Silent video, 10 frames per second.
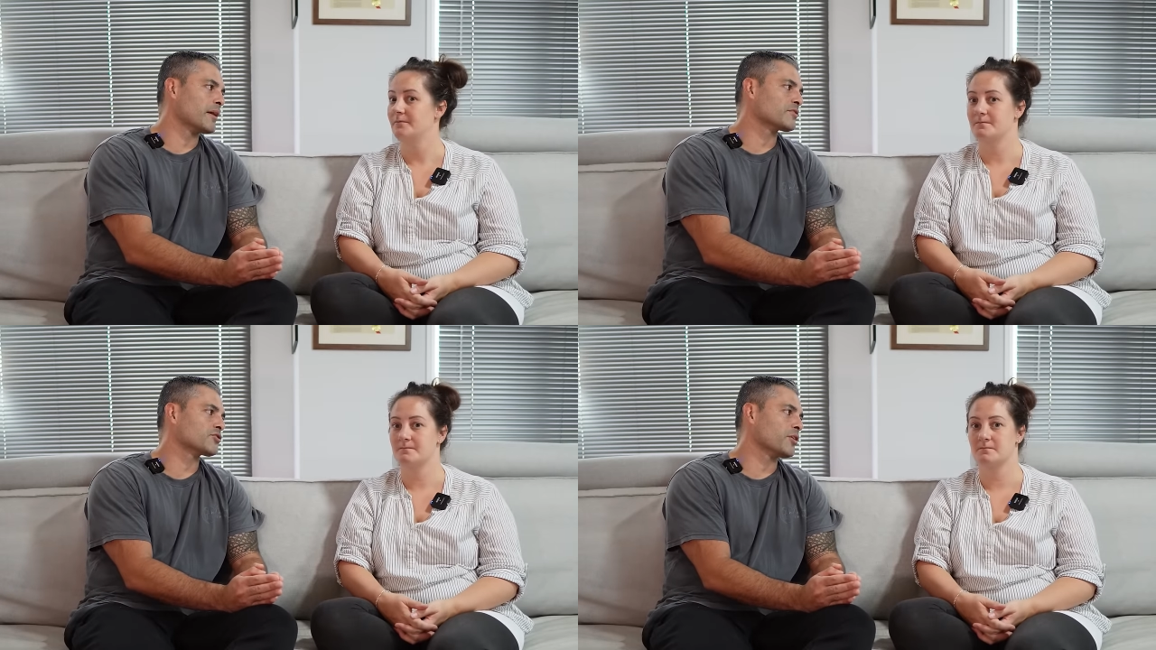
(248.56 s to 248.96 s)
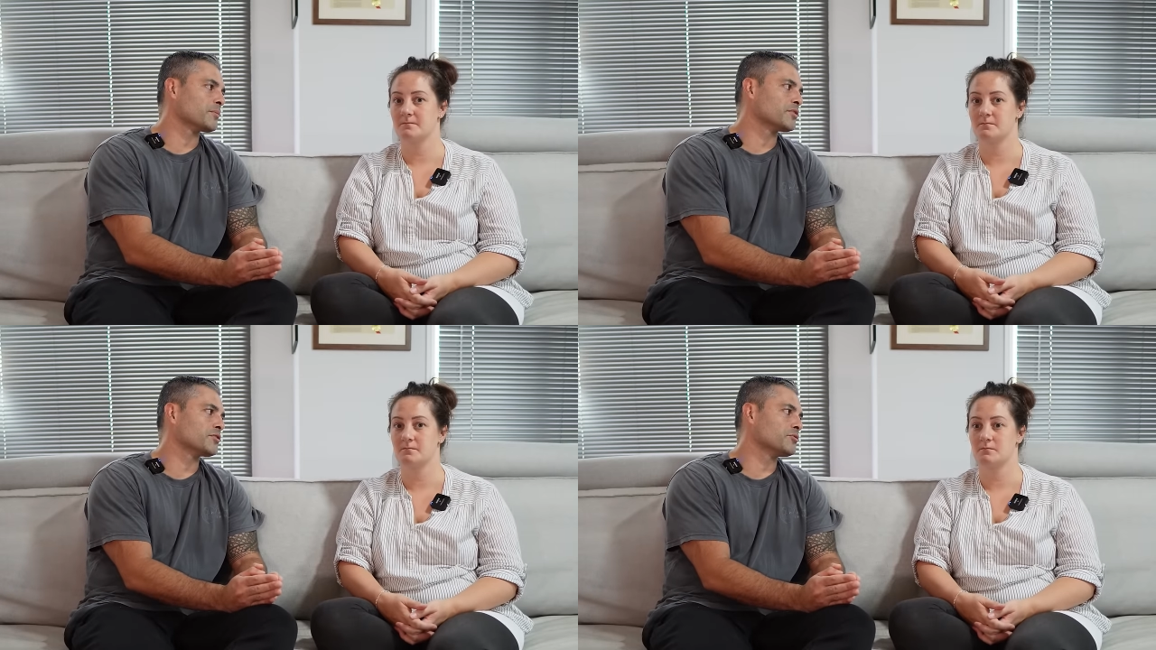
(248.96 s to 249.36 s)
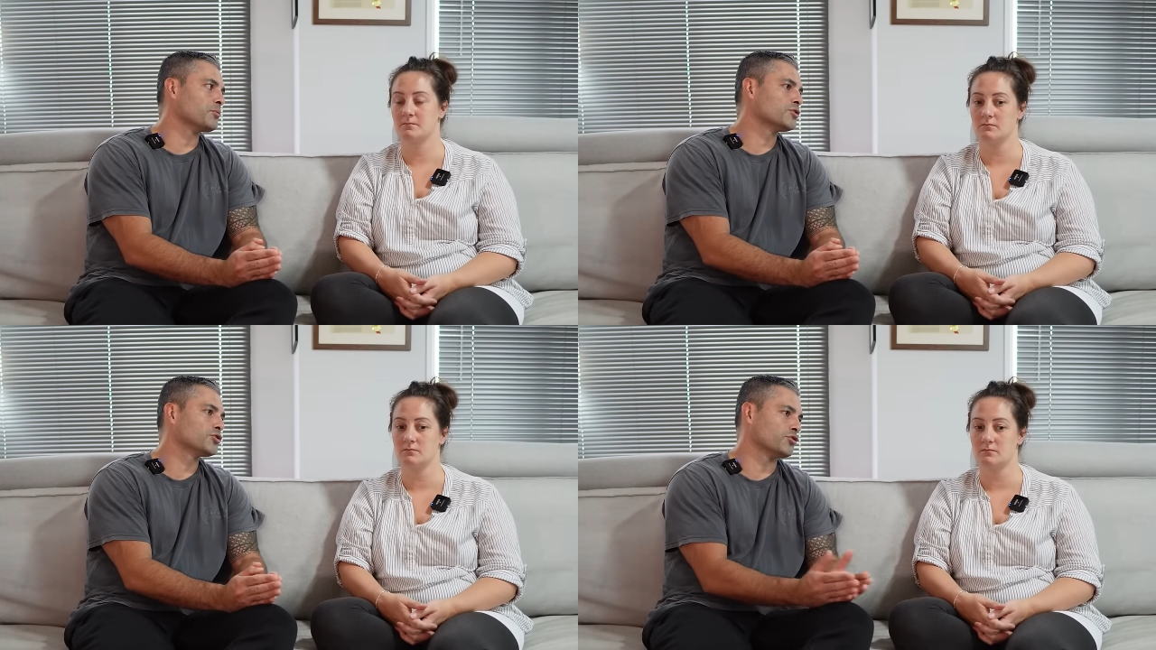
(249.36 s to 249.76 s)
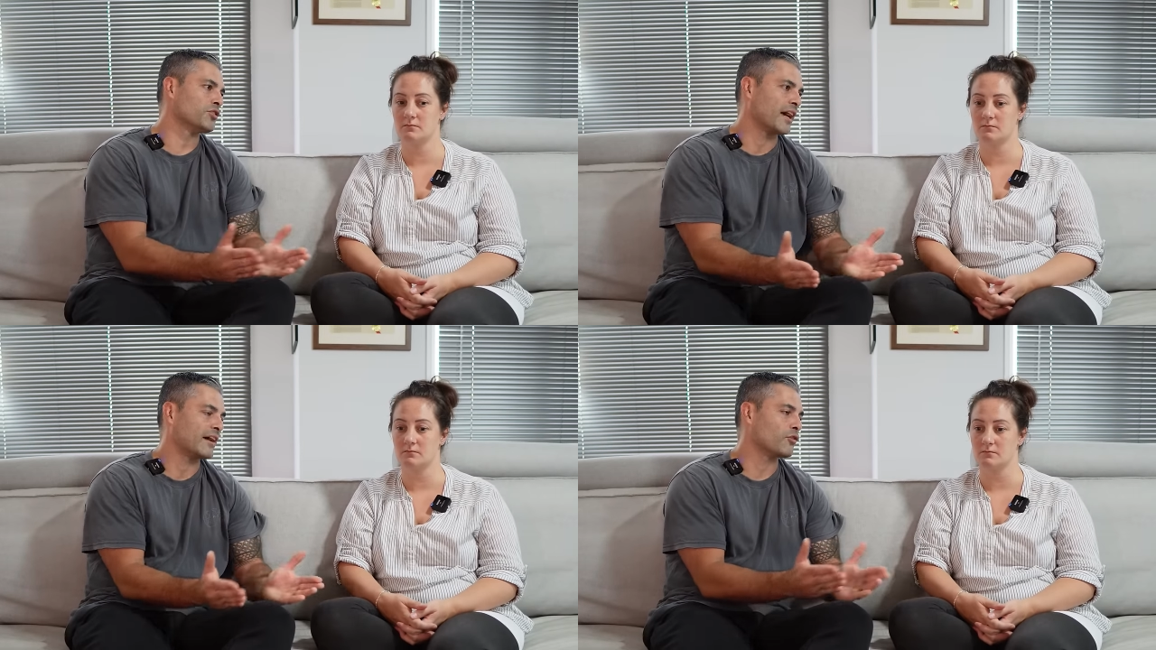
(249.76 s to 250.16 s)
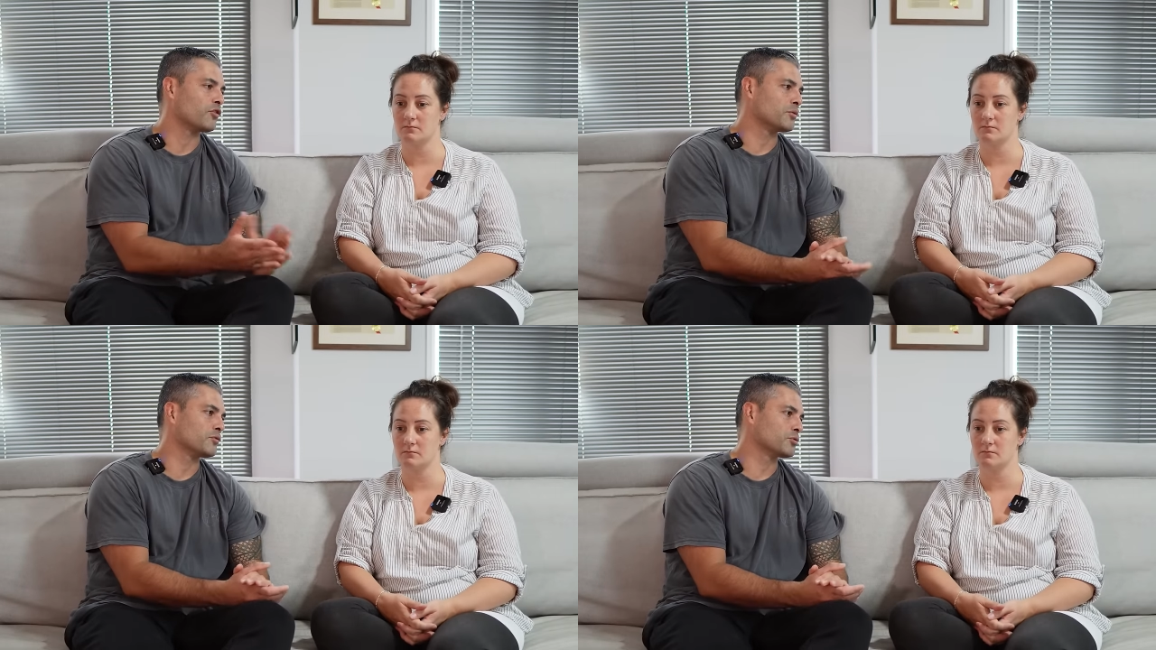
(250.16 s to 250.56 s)
Speaker 1: amount of time that you should have
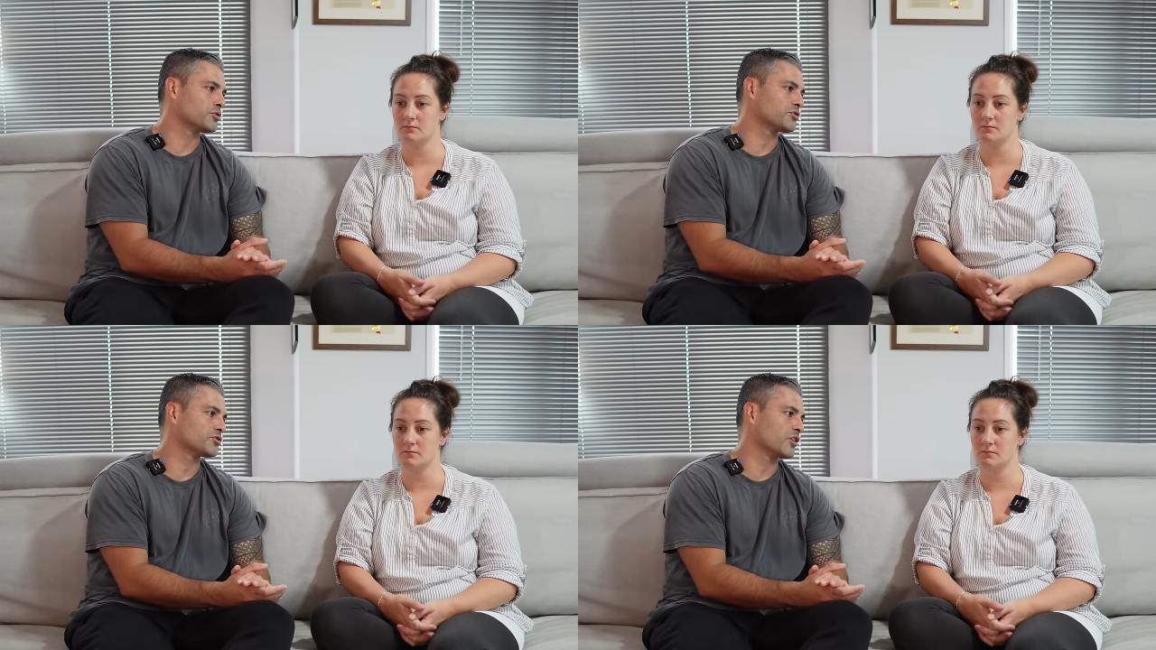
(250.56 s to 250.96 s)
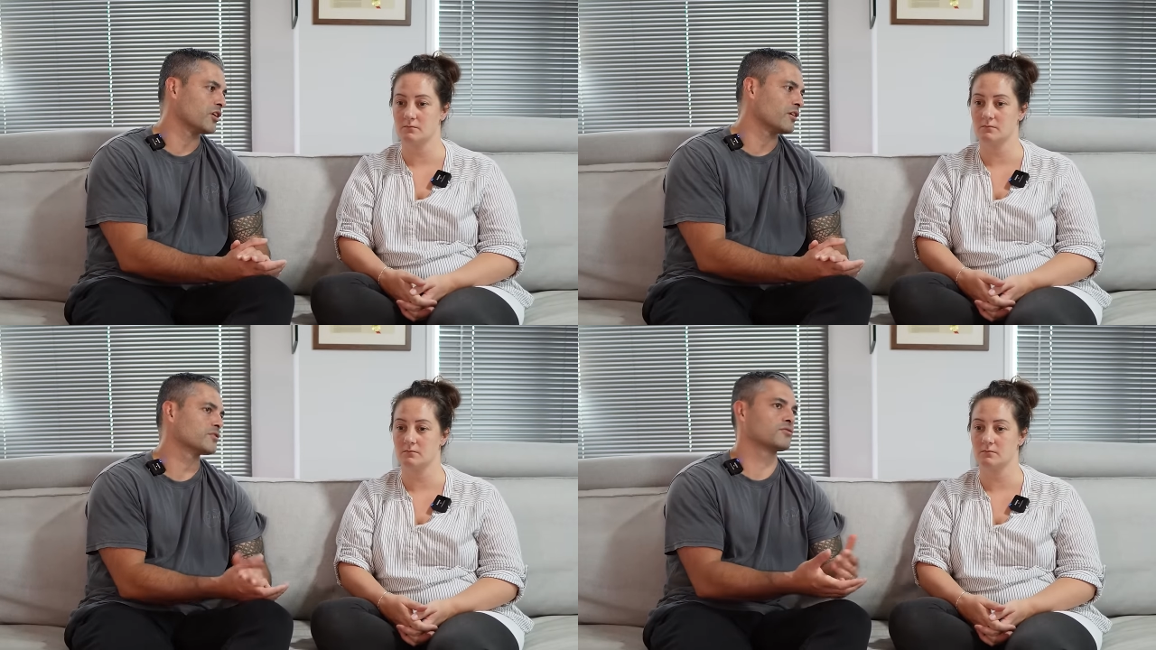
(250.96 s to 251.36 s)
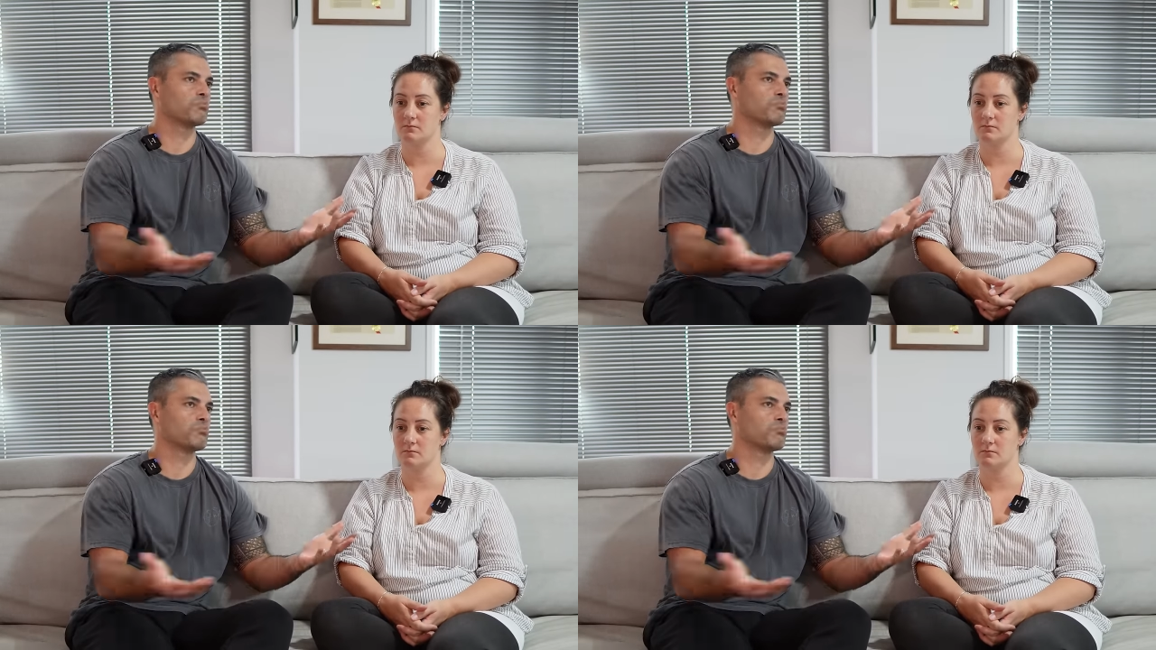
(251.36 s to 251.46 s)
off before you start